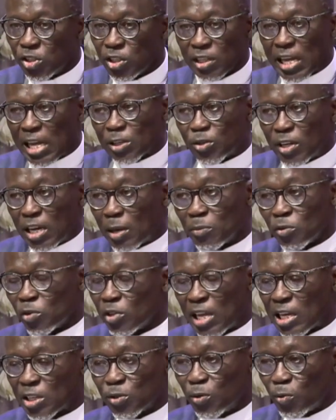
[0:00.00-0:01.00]
That's not
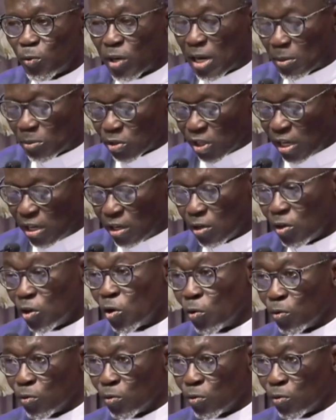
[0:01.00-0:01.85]
what I'm saying, no.